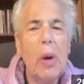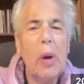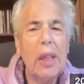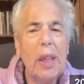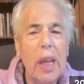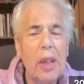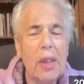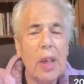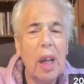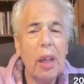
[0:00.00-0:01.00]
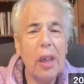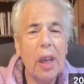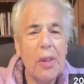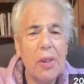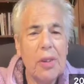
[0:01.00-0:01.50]
white Danish
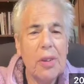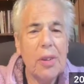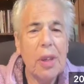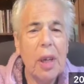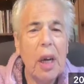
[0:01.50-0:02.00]
colonizers.